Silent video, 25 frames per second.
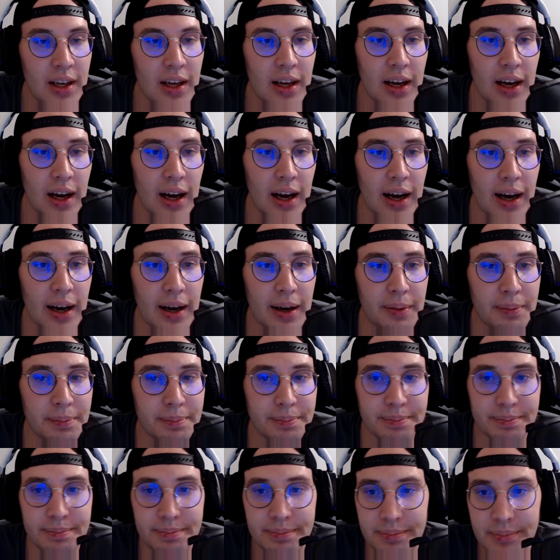
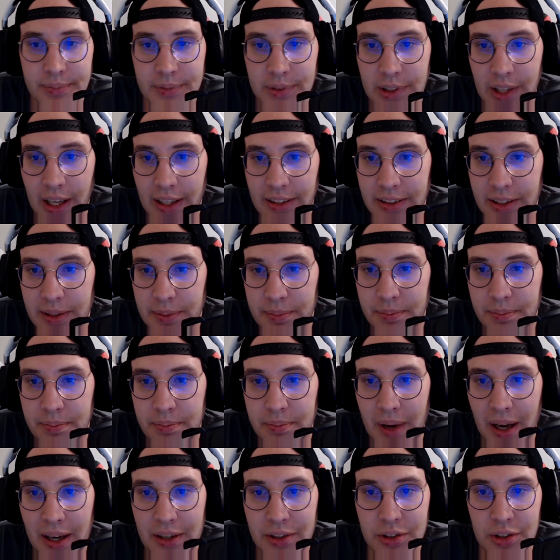So that team
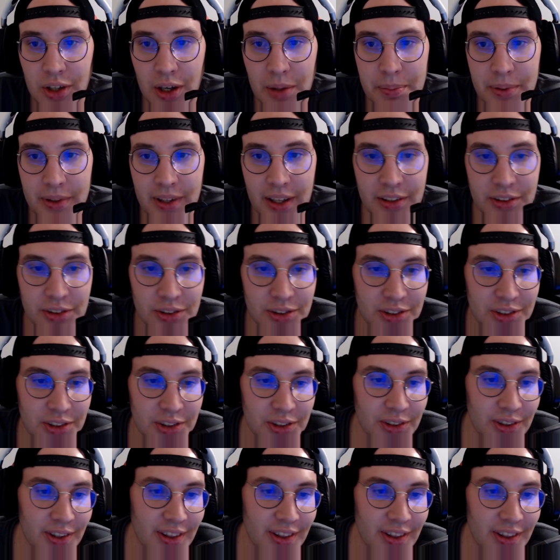has strong potential too.